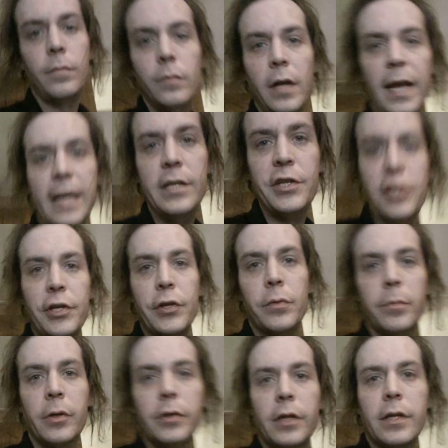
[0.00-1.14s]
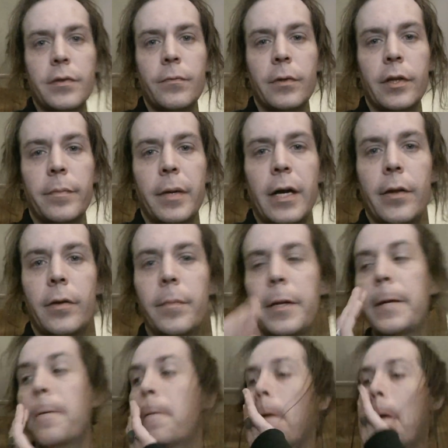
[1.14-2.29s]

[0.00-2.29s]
Edgy humor doesn't really bother me.